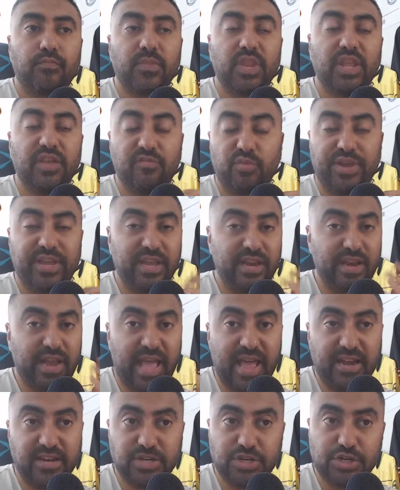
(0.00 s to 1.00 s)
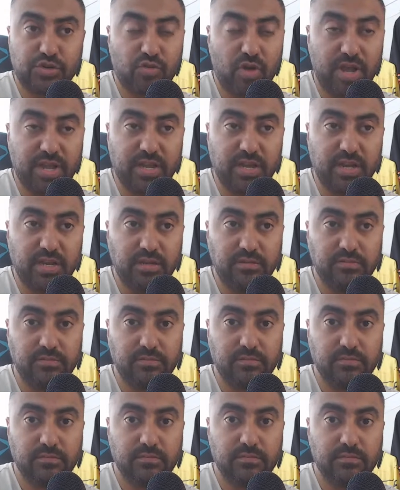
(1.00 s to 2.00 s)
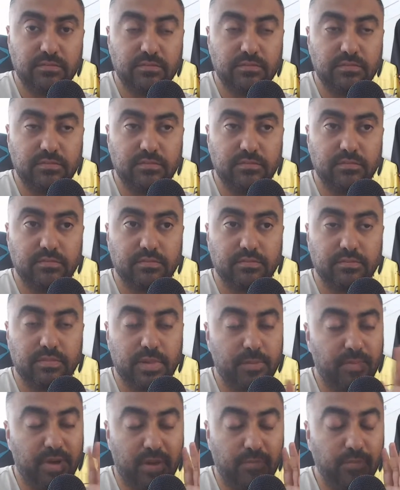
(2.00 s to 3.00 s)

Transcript: if we can add a striker, but